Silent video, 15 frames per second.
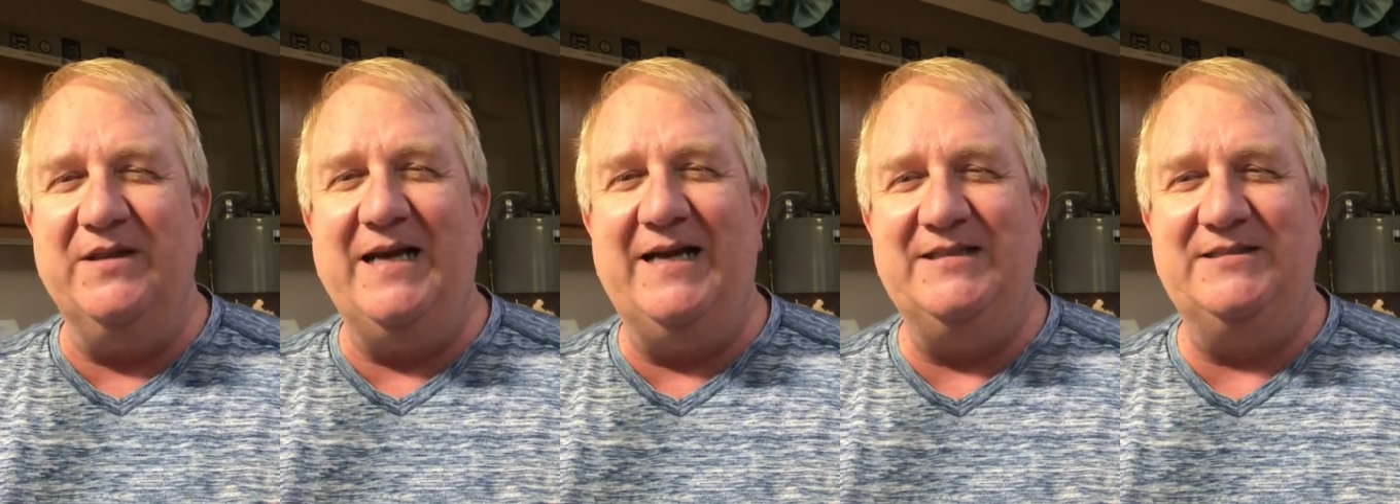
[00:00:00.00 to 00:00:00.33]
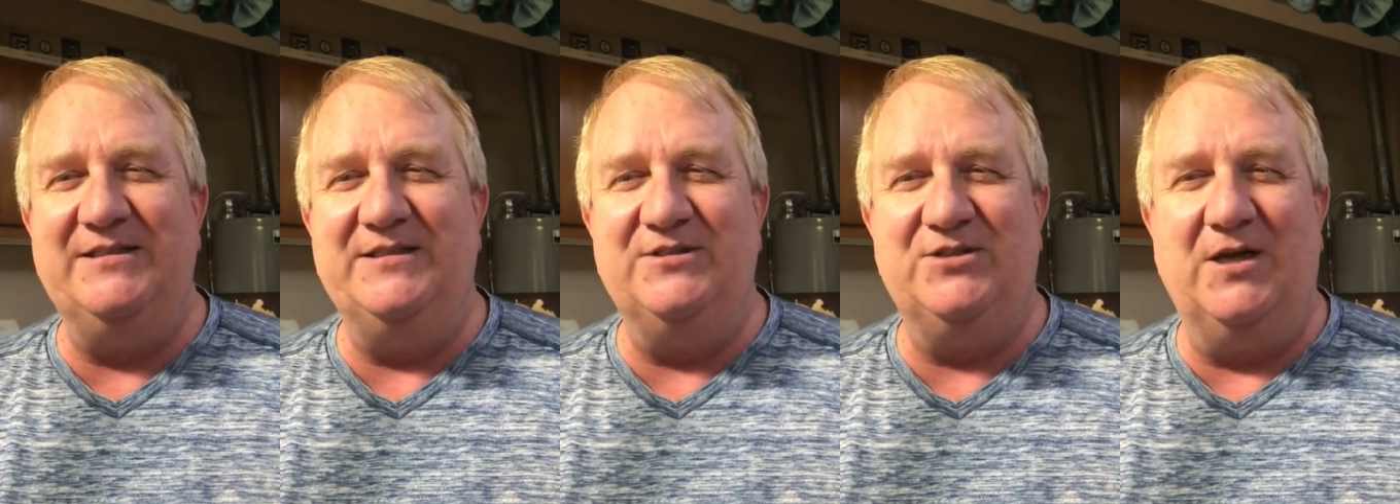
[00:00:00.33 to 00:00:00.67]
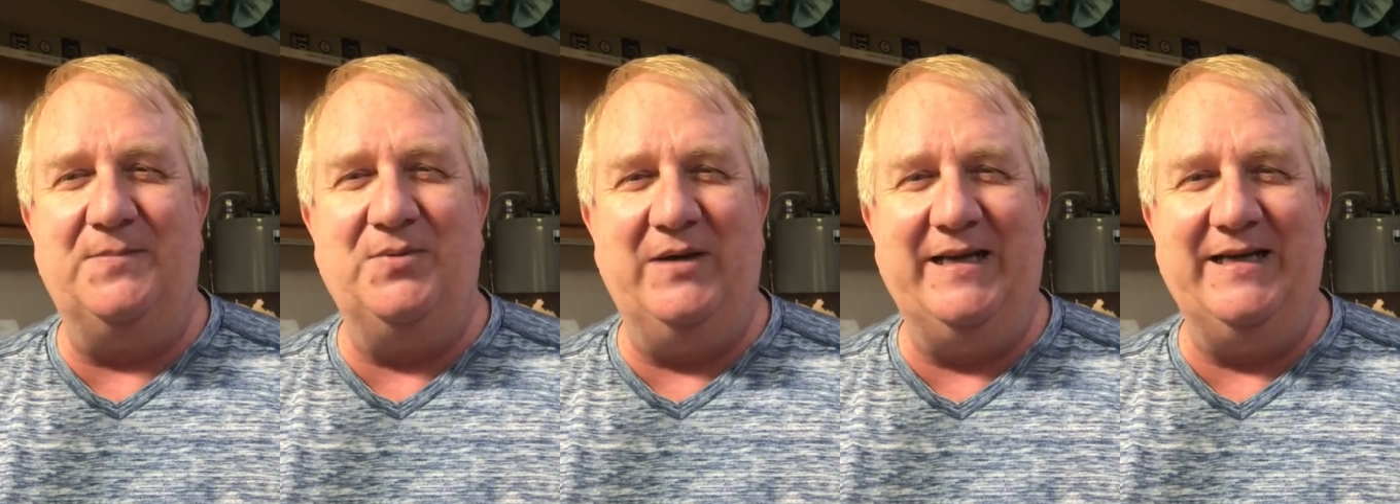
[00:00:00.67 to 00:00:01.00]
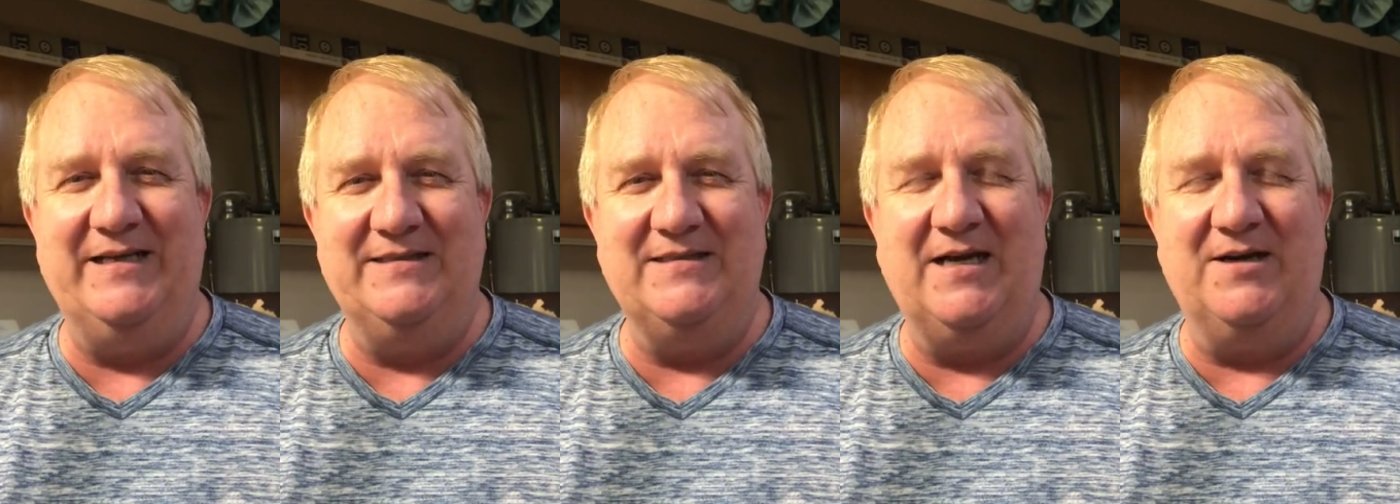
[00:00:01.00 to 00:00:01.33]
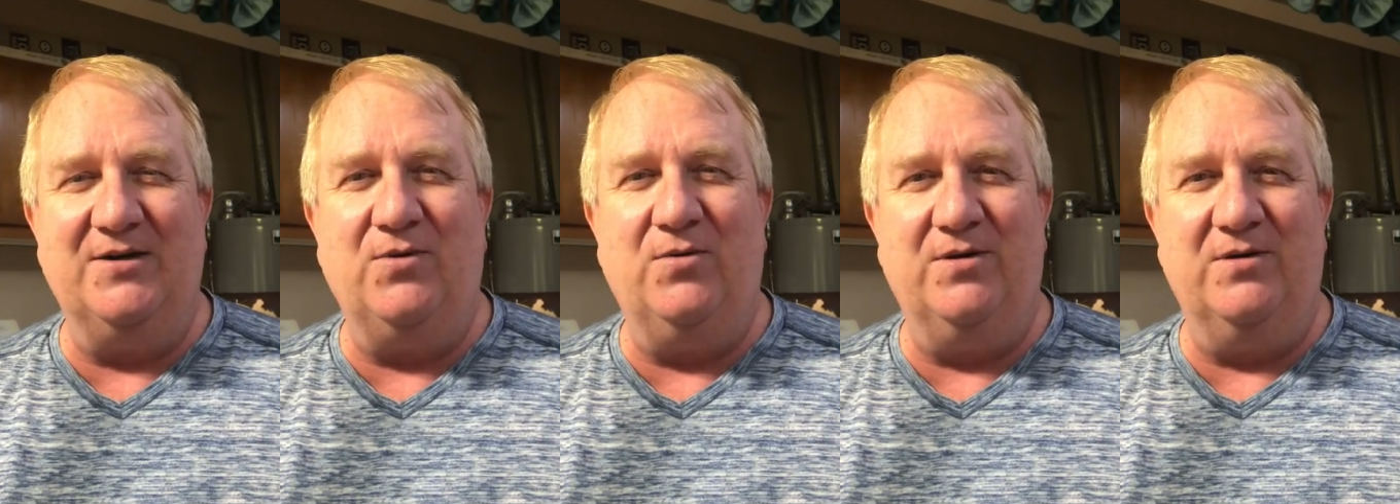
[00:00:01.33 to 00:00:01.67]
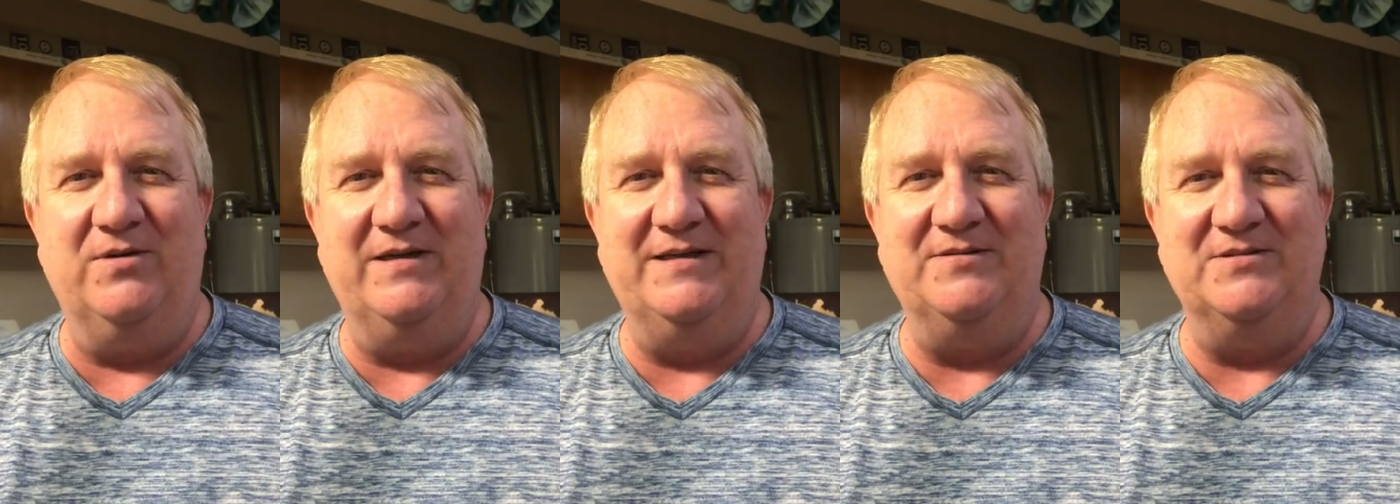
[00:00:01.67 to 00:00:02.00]
that until you start playing at dotted
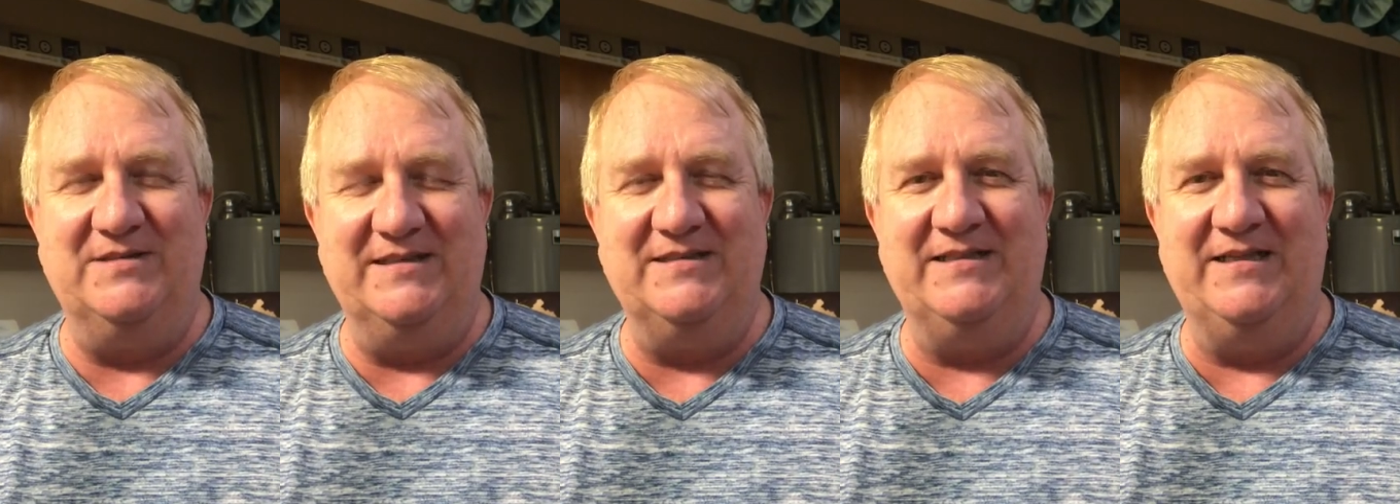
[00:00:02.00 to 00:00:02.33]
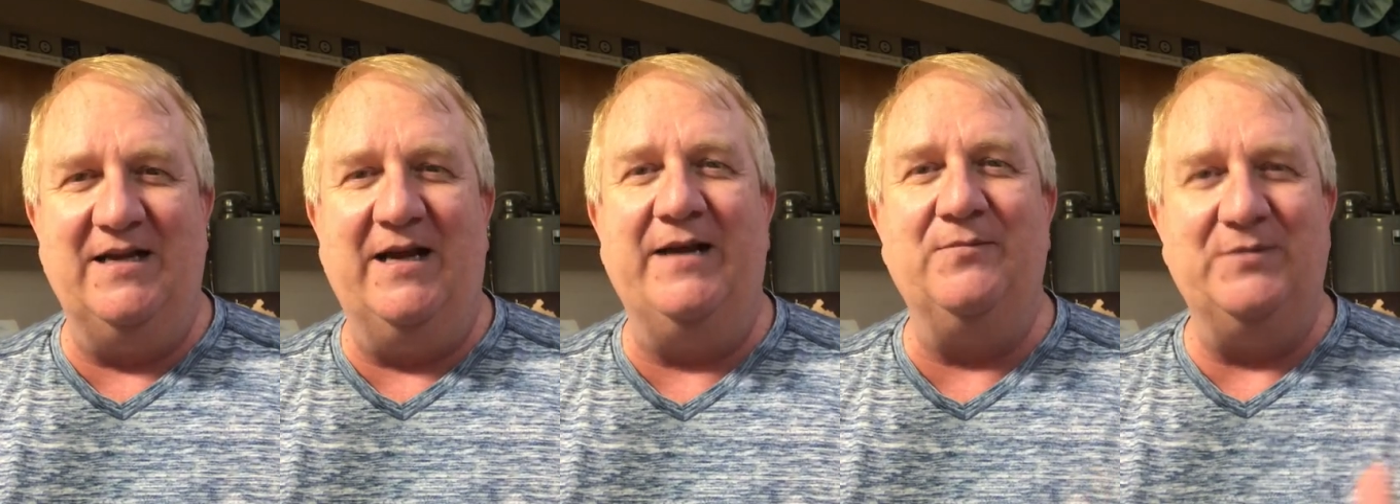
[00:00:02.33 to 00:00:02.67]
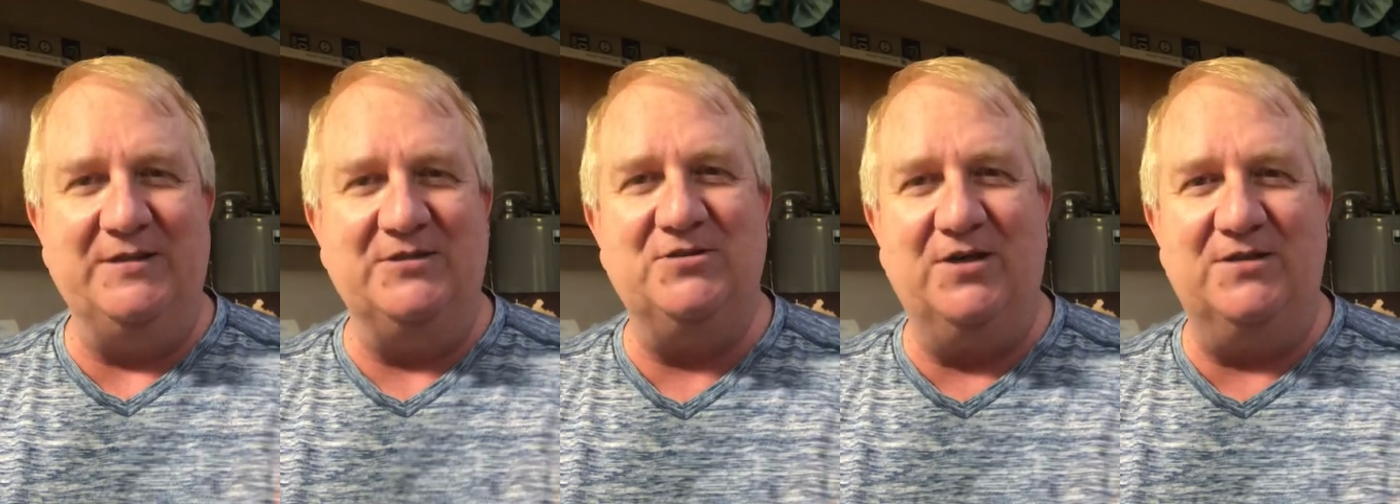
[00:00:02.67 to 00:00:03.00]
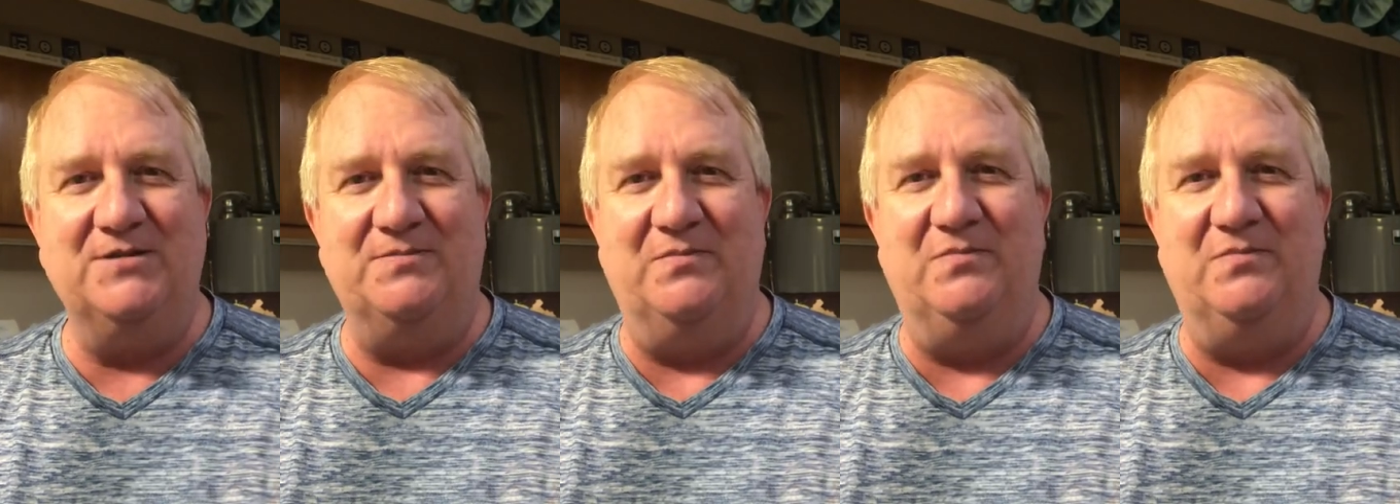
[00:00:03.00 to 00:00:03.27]
quarter equals 69 when you start to